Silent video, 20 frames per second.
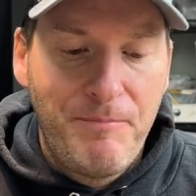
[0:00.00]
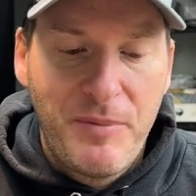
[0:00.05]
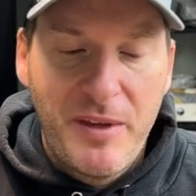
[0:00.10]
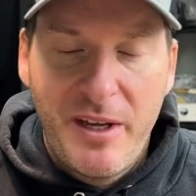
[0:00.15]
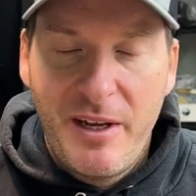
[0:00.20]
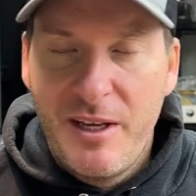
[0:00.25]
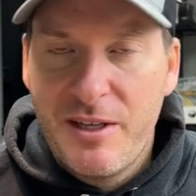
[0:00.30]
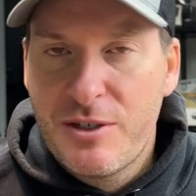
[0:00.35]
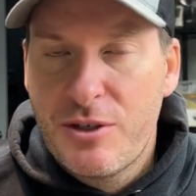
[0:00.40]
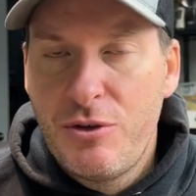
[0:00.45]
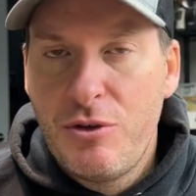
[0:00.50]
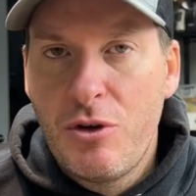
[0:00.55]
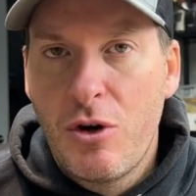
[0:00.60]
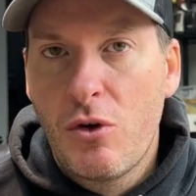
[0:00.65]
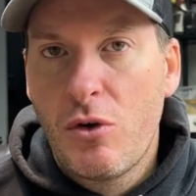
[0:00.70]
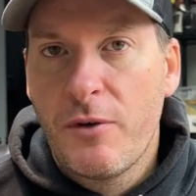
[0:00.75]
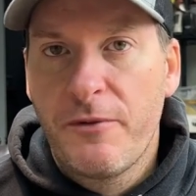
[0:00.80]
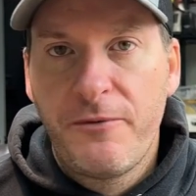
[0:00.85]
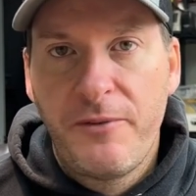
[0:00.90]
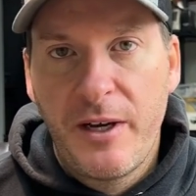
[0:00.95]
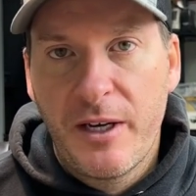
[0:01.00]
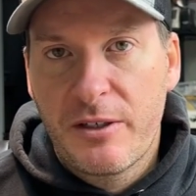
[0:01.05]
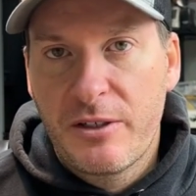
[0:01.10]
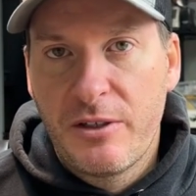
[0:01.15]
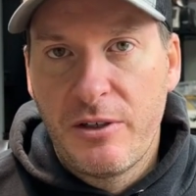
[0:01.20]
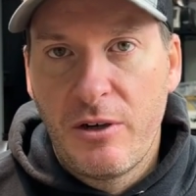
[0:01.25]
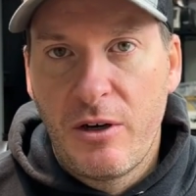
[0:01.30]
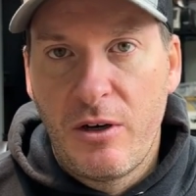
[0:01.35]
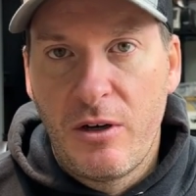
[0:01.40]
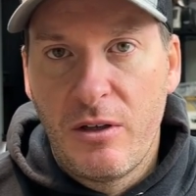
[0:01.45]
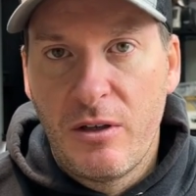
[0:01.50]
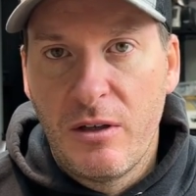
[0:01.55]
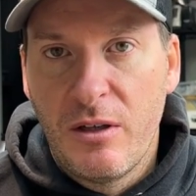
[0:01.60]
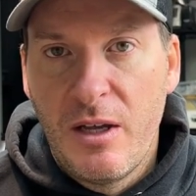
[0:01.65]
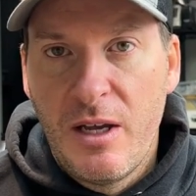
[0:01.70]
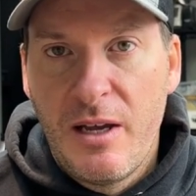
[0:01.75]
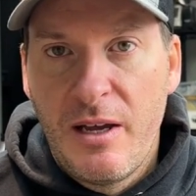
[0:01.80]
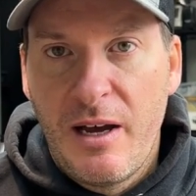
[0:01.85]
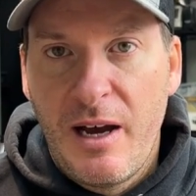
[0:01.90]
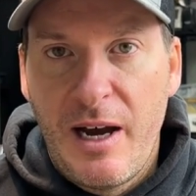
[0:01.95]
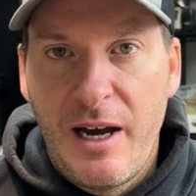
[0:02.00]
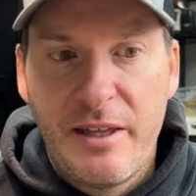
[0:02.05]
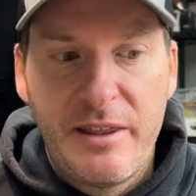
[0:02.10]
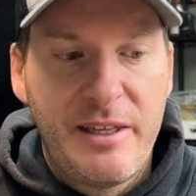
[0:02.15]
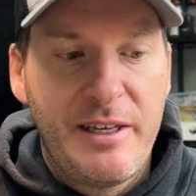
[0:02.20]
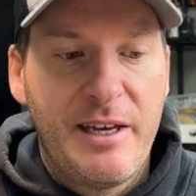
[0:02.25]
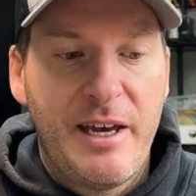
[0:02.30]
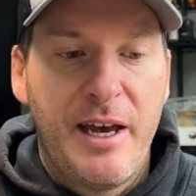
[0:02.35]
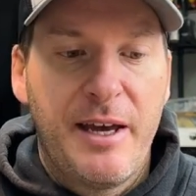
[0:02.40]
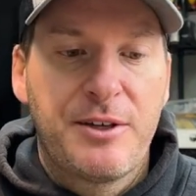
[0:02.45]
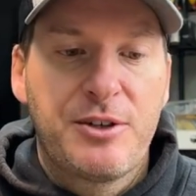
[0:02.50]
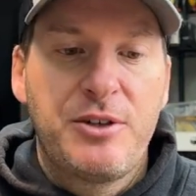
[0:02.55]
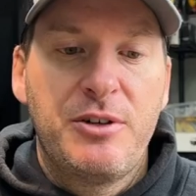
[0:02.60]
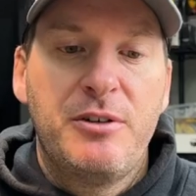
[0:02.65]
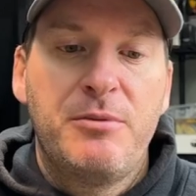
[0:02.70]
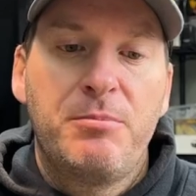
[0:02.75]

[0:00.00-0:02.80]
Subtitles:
it has no effect at all on the action.